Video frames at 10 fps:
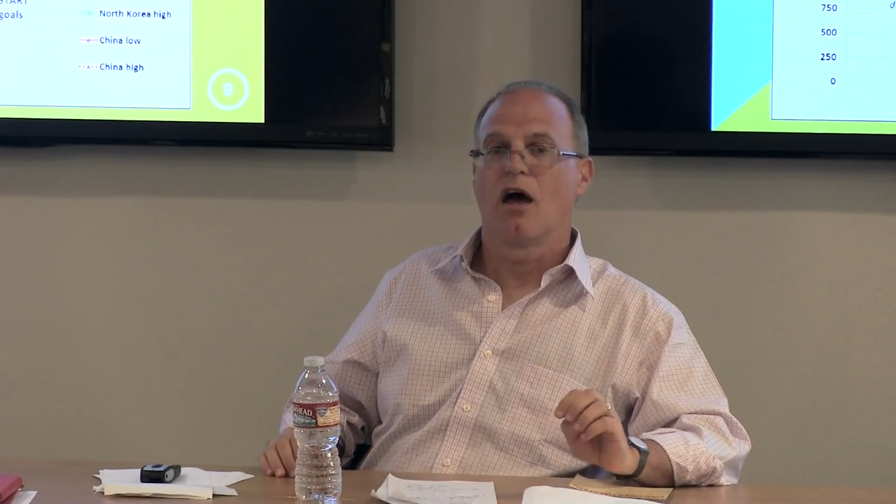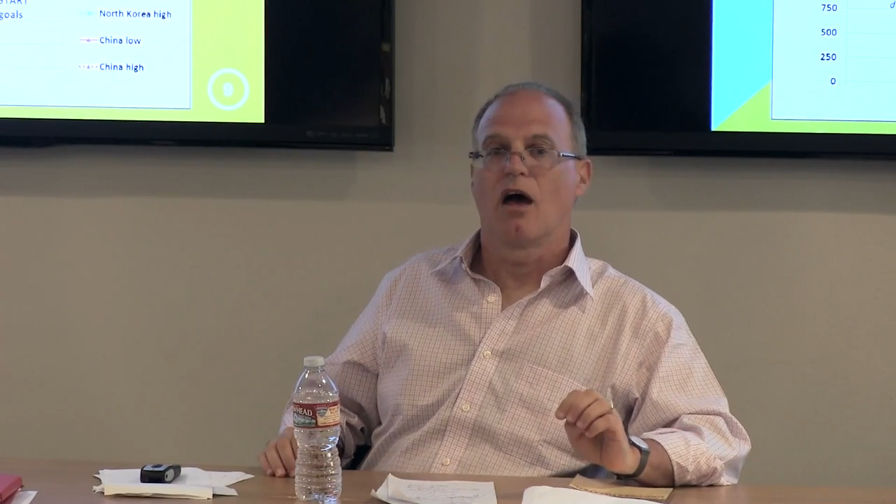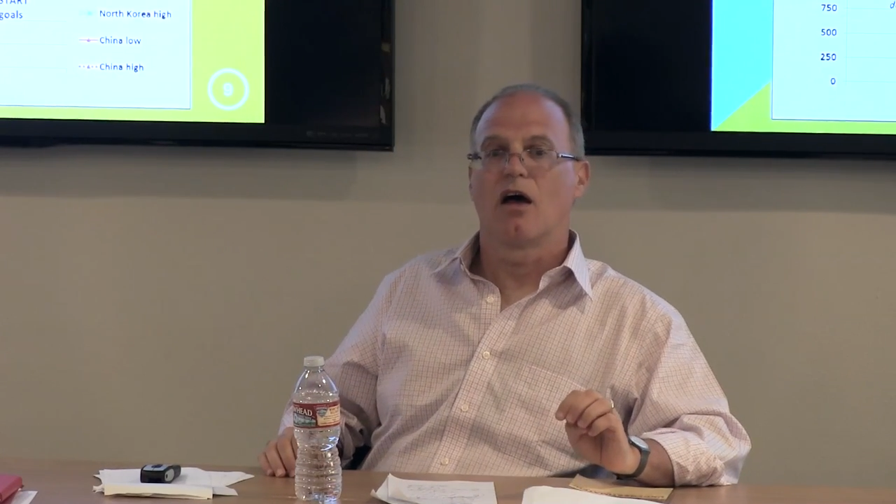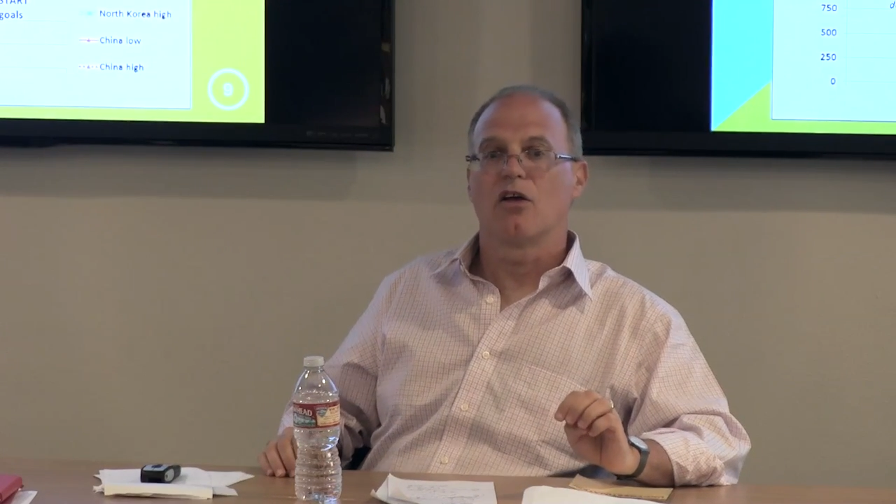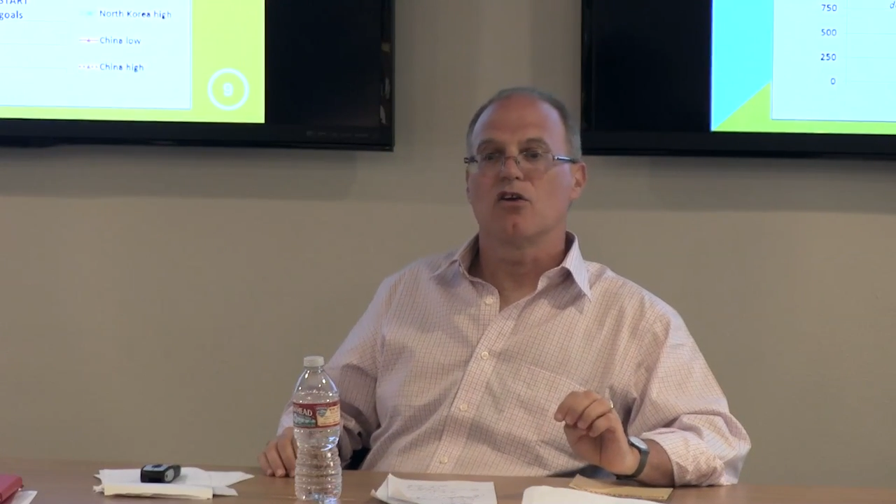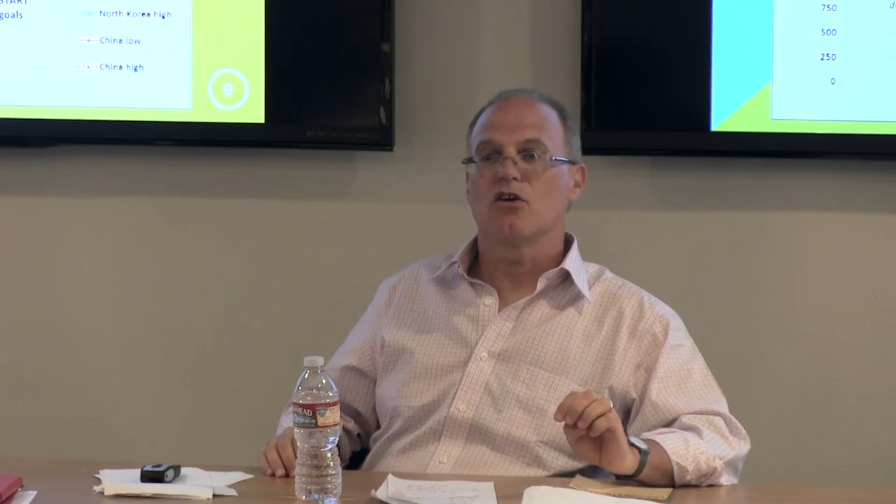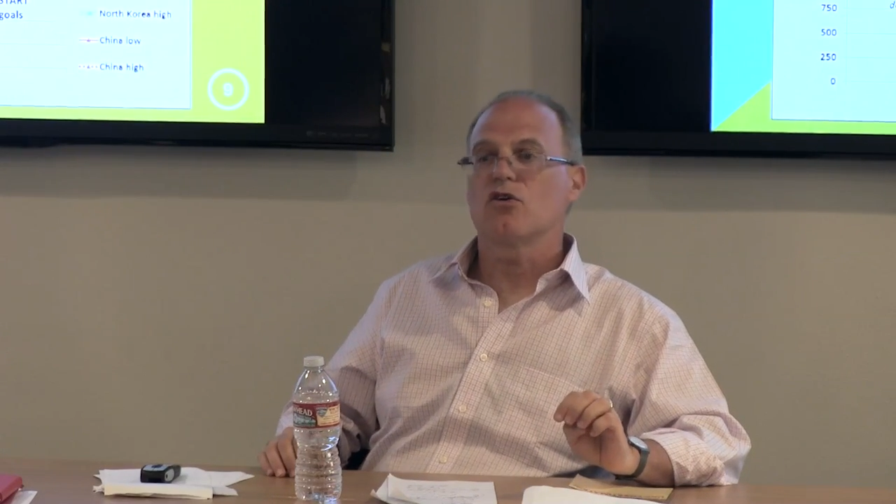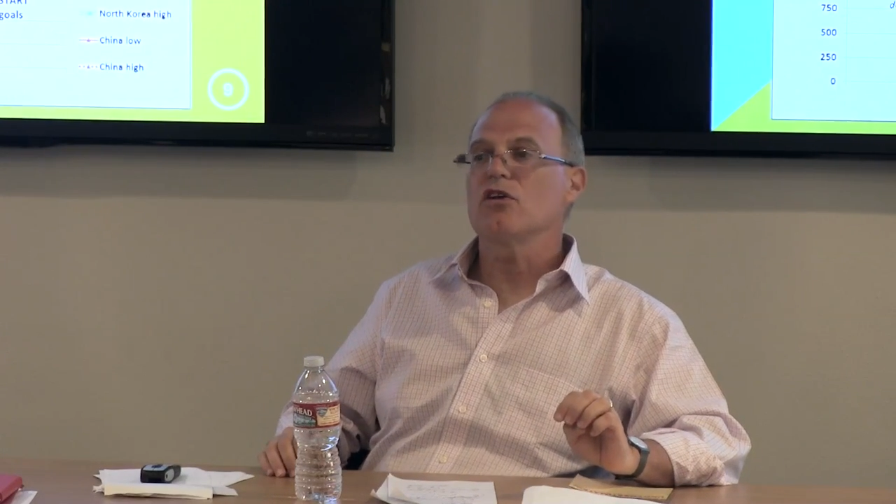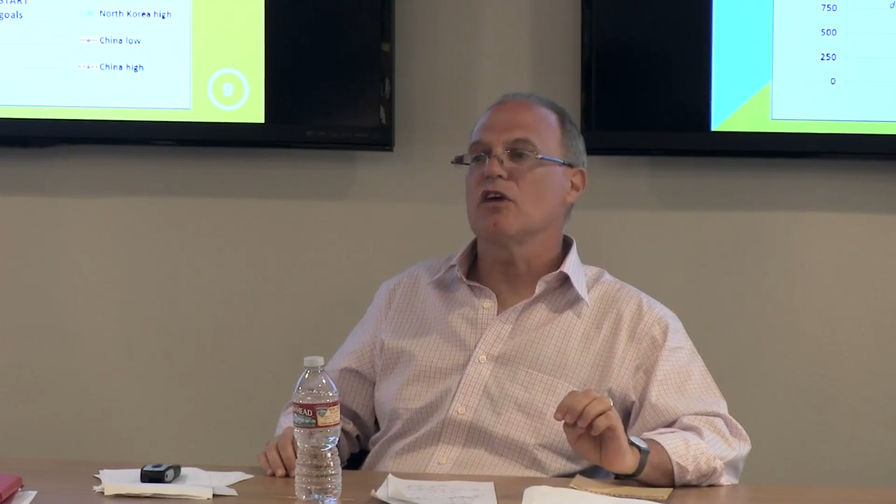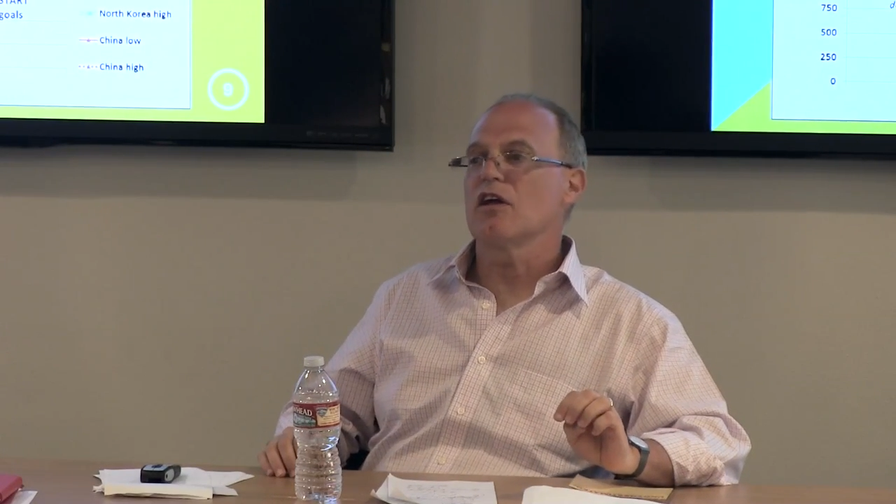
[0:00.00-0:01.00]
Uh, you
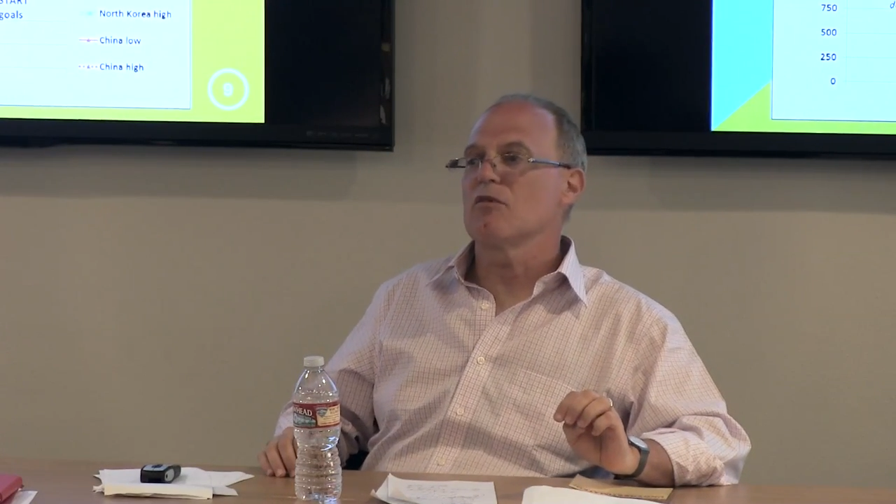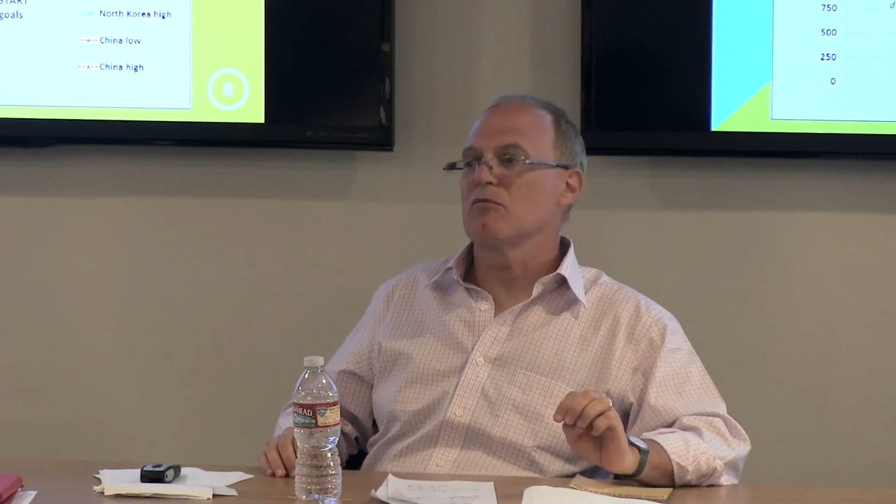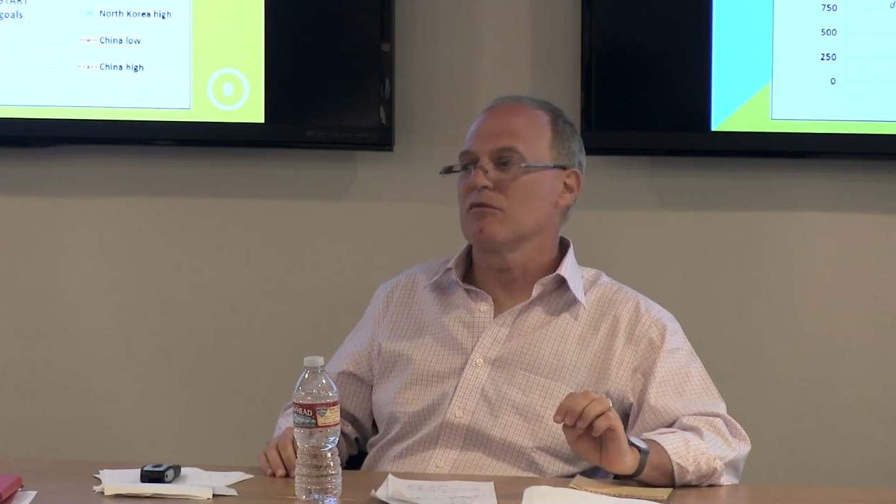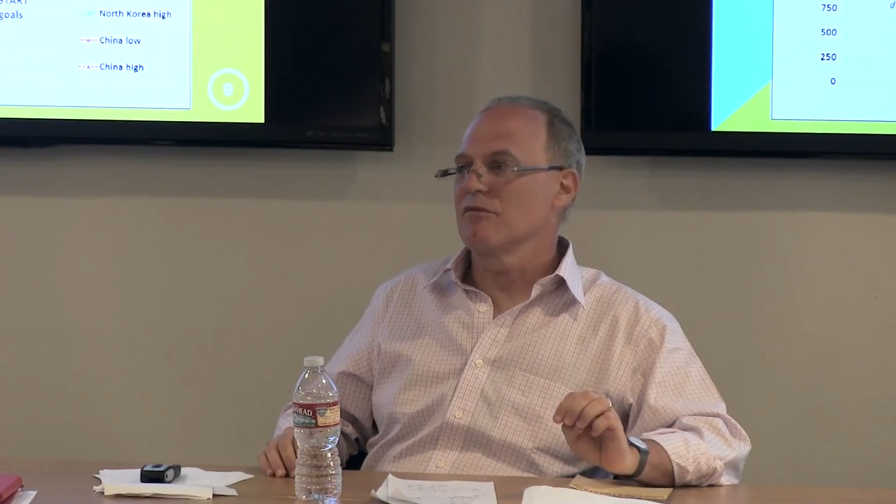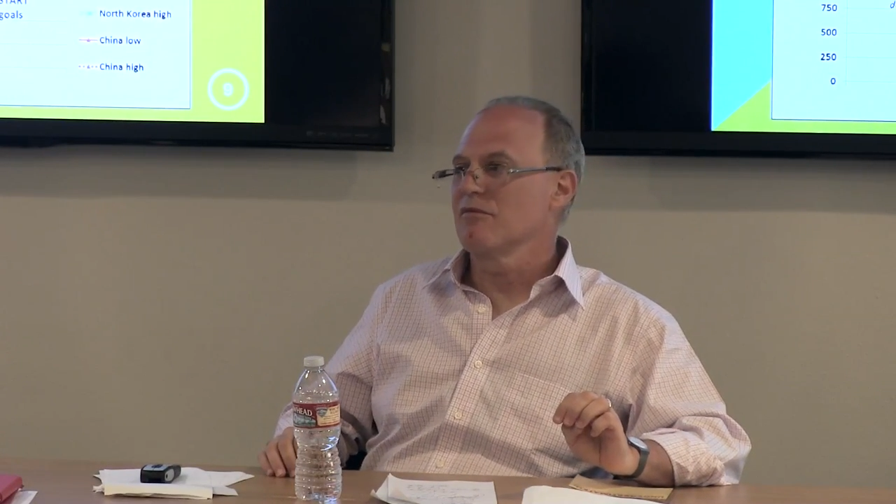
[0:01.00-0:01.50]
could get